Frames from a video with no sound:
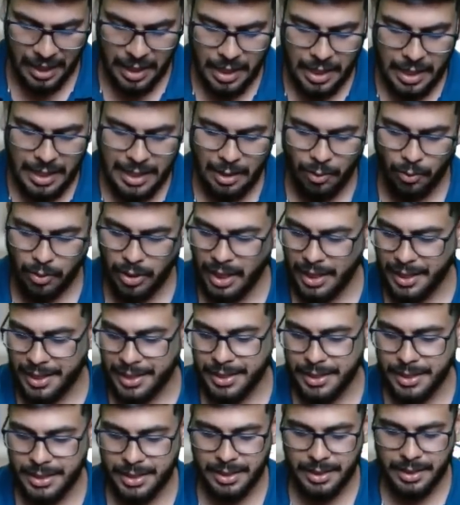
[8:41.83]
Now
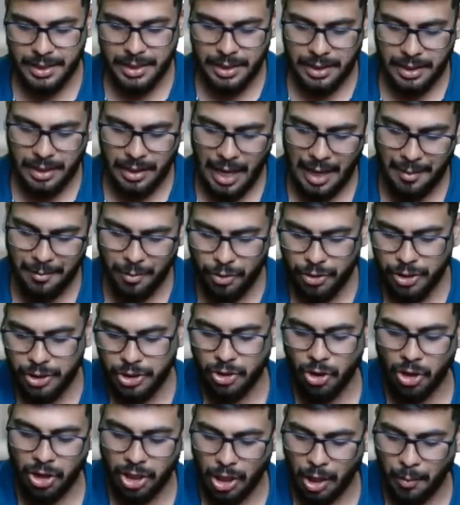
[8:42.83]
guys, I'm going to
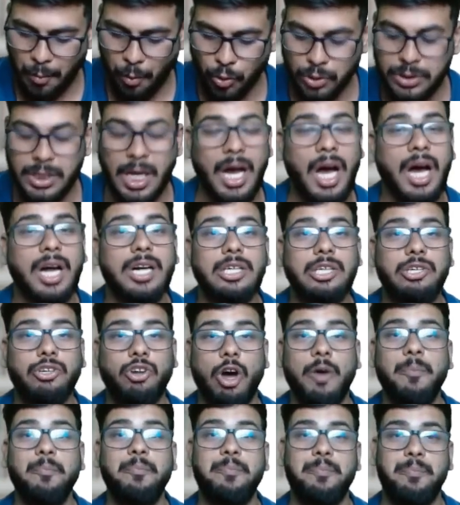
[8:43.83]
talk about the
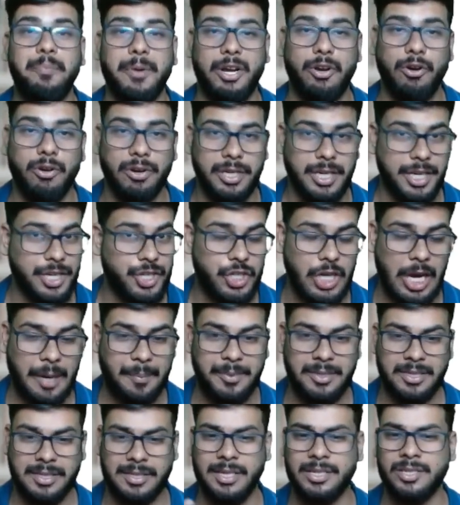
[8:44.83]
top priority
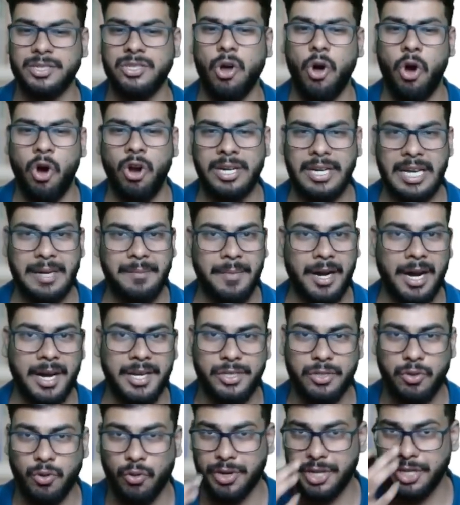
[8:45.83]
chapters, that is the all-time high
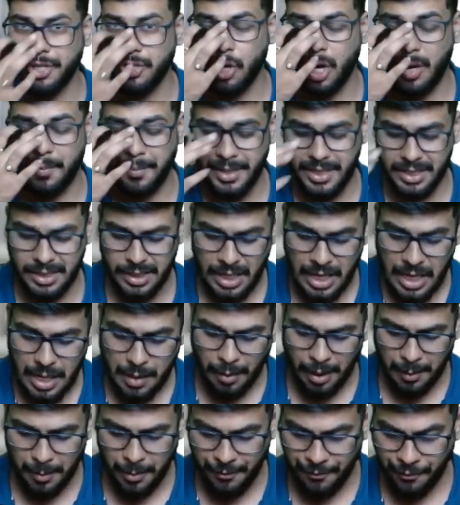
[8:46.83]
scoring topics.
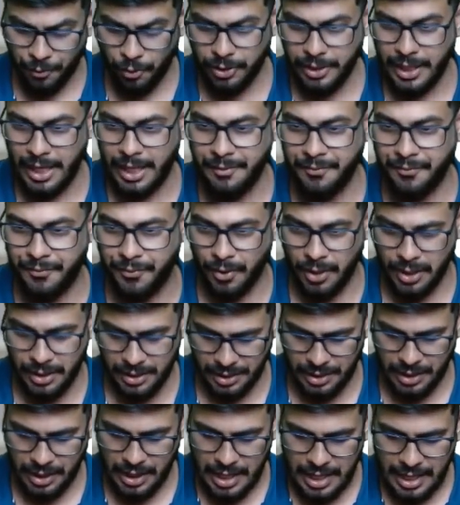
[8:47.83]
But before that,
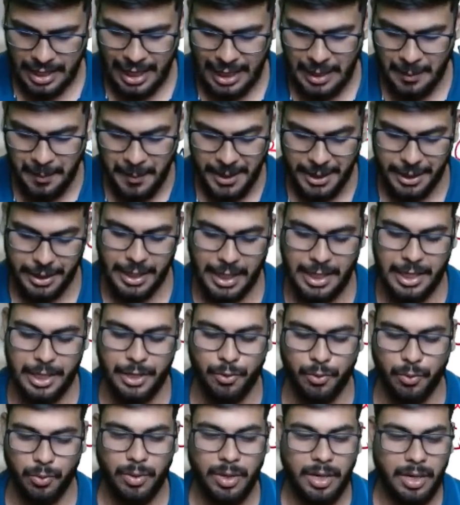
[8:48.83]
first let
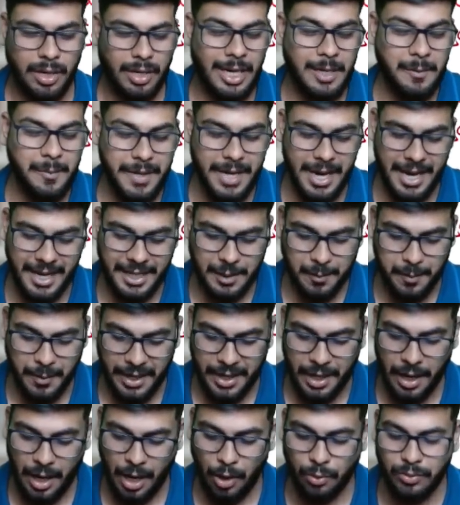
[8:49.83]
me
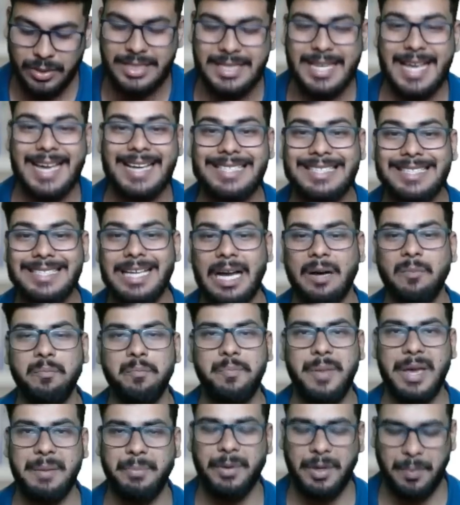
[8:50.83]
explain how this exam
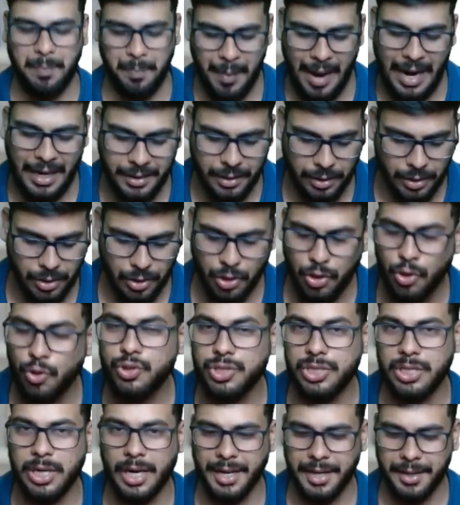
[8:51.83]
paper pattern
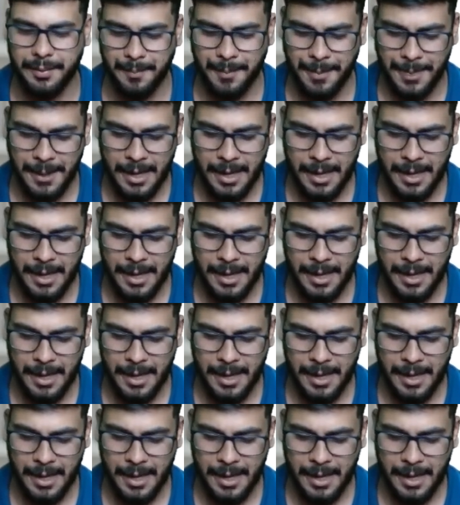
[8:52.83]
looks like.